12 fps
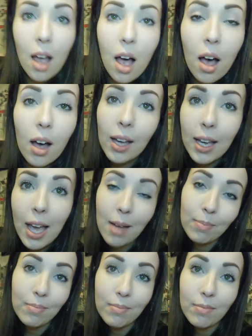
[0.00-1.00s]
I
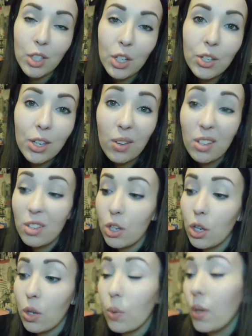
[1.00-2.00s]
am just going
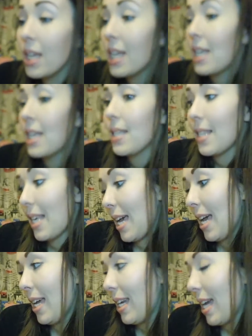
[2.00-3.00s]
to sit
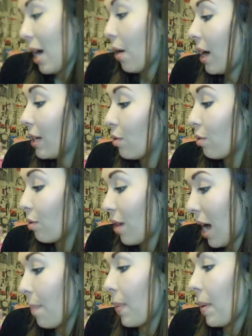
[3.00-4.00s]
here now and
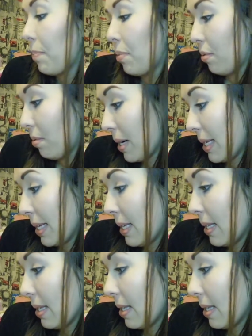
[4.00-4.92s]
wrap presents.